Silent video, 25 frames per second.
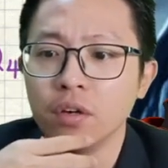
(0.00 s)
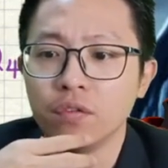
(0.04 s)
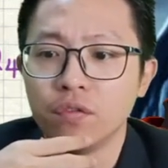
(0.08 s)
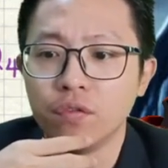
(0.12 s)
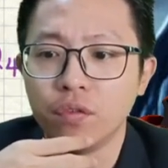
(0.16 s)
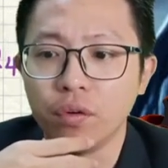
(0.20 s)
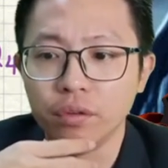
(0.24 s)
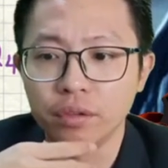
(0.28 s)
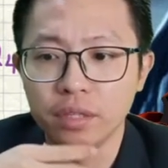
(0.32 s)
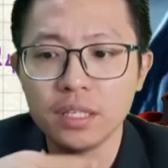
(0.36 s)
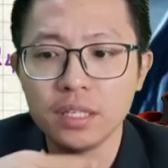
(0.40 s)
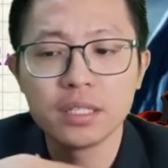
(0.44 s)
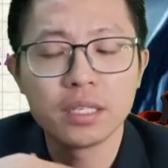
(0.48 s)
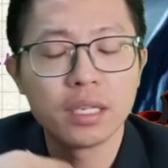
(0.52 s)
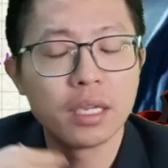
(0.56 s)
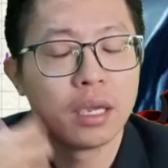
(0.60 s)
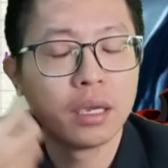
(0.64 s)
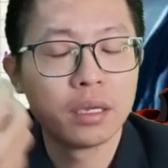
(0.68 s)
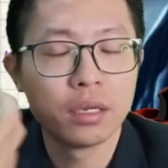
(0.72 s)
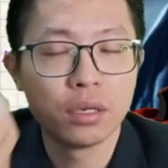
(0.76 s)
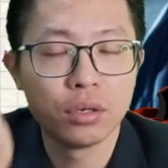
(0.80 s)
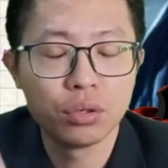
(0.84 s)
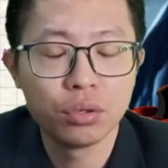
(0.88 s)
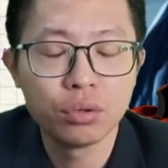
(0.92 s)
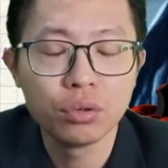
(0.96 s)
For this
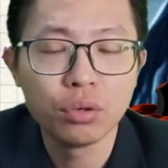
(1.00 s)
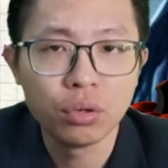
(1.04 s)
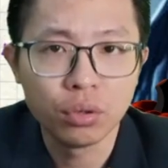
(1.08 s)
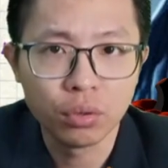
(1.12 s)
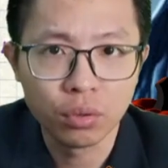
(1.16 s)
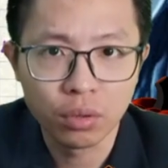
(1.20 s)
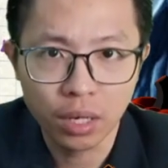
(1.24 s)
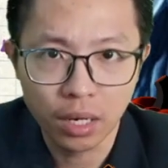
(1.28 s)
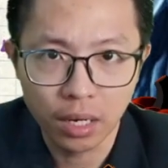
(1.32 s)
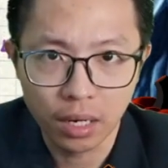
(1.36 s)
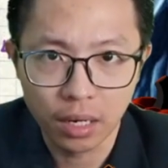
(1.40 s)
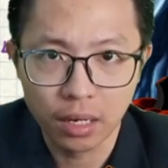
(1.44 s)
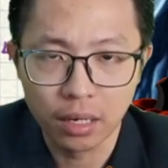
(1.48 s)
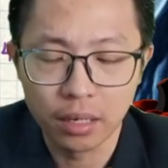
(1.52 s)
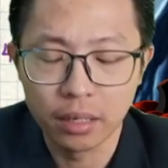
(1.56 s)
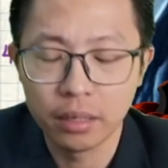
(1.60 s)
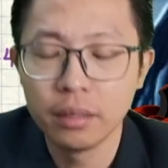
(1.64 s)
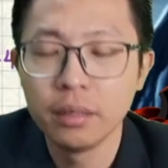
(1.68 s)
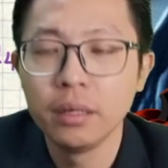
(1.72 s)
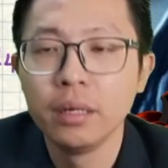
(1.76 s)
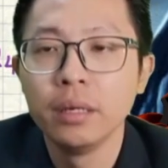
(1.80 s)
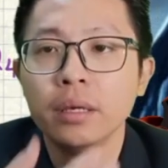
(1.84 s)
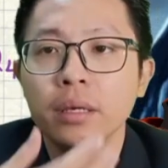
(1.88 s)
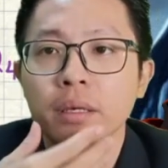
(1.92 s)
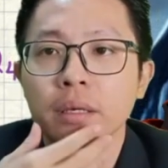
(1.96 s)
KQQ over
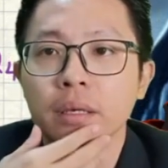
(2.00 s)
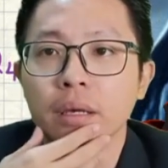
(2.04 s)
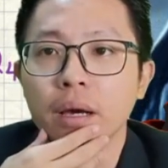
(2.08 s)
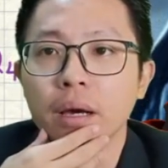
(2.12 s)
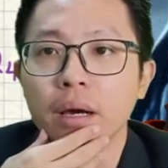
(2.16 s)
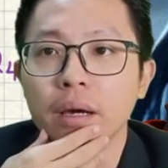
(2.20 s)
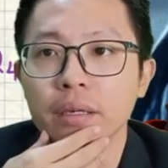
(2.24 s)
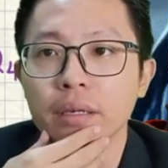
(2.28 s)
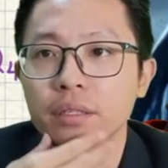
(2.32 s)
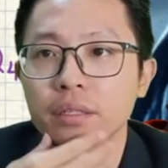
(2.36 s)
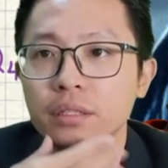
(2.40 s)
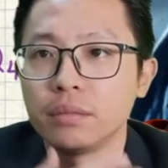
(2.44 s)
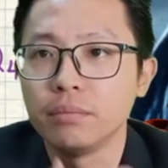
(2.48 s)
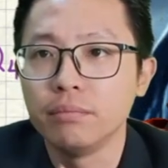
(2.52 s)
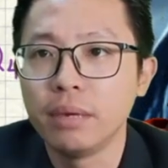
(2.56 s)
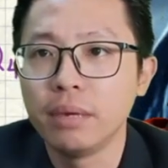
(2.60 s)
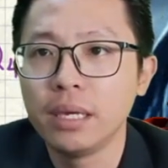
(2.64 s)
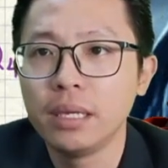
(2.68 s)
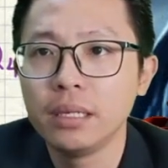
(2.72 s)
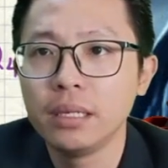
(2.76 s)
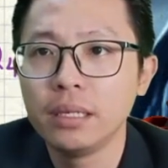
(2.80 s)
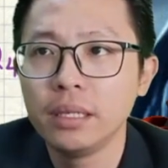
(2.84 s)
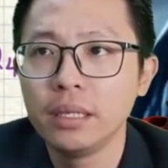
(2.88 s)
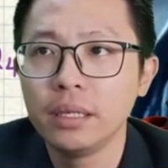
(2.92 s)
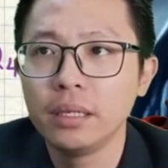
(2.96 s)
R, is
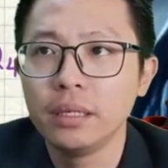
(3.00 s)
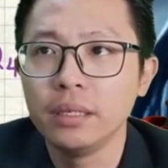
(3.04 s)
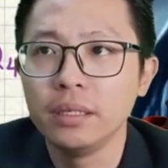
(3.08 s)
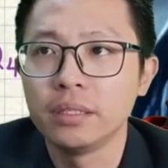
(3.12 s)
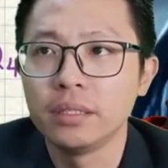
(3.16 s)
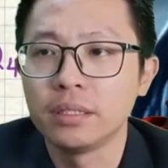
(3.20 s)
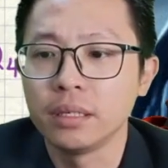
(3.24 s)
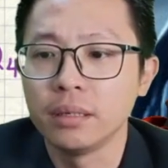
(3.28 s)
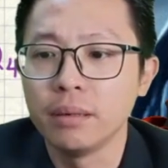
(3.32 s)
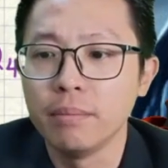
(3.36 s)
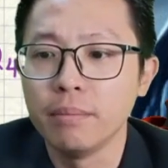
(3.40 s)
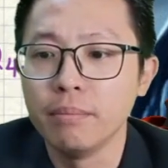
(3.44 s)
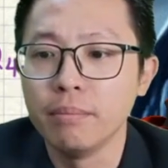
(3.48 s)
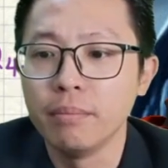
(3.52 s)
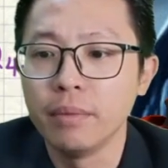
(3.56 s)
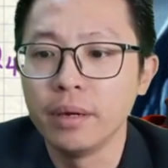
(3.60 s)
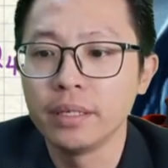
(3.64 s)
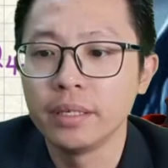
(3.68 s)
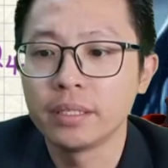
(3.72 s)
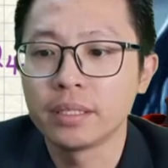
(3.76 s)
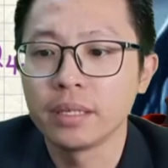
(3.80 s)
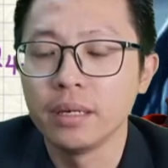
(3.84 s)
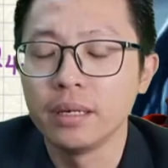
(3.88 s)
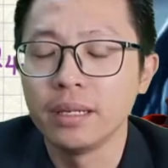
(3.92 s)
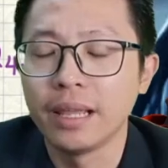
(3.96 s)

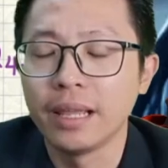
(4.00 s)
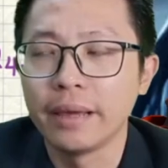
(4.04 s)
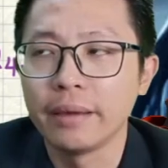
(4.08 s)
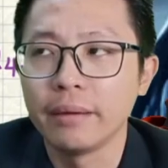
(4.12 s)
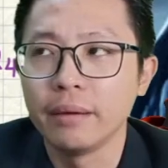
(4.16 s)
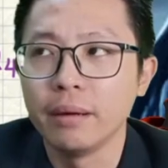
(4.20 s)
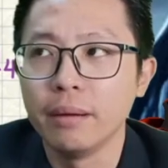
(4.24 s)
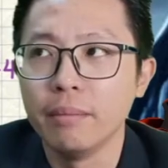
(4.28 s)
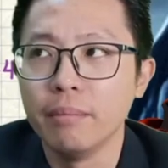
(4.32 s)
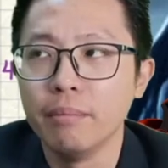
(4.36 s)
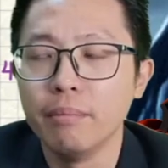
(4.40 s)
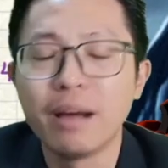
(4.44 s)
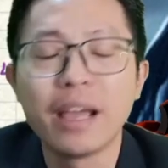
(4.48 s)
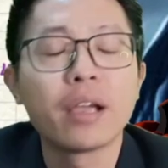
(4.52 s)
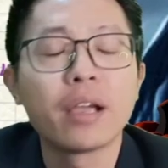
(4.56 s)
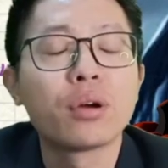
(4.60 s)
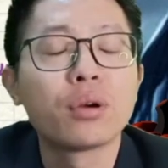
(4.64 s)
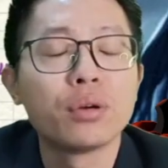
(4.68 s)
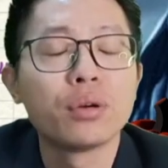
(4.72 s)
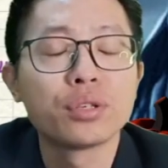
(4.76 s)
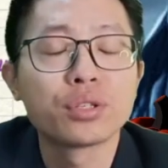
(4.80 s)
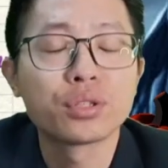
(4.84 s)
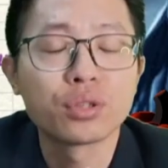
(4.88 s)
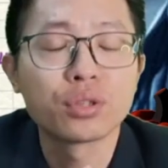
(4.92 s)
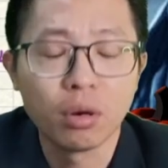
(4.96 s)
like a
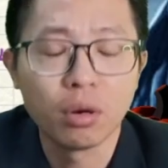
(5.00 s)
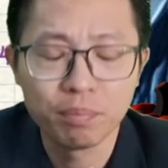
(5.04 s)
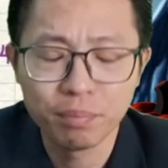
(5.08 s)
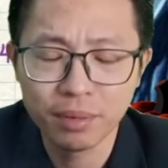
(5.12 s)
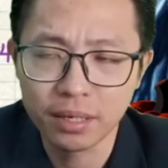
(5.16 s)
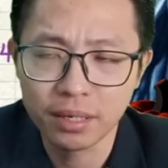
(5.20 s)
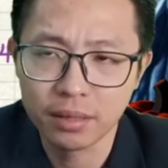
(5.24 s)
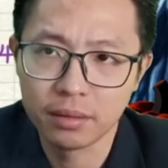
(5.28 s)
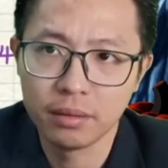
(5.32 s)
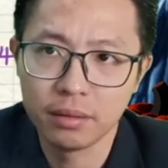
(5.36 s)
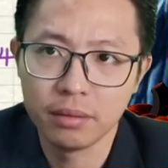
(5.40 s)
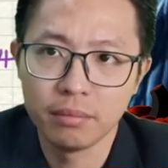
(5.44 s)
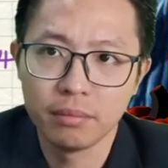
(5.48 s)
microscopic